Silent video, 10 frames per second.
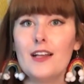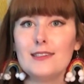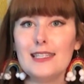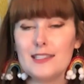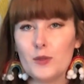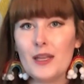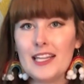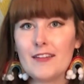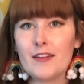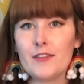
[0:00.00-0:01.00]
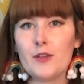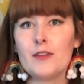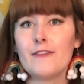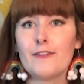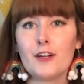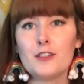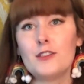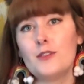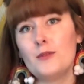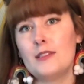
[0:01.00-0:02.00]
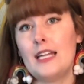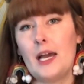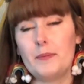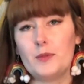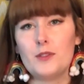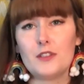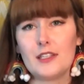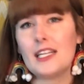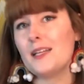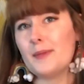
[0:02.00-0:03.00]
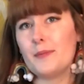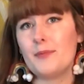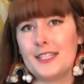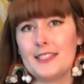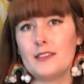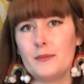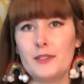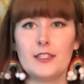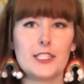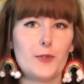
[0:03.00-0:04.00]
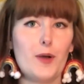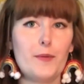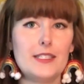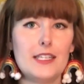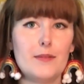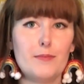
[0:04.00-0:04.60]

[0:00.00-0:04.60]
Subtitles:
So let's quickly review the first two steps, which are going to be pretty similar to what we did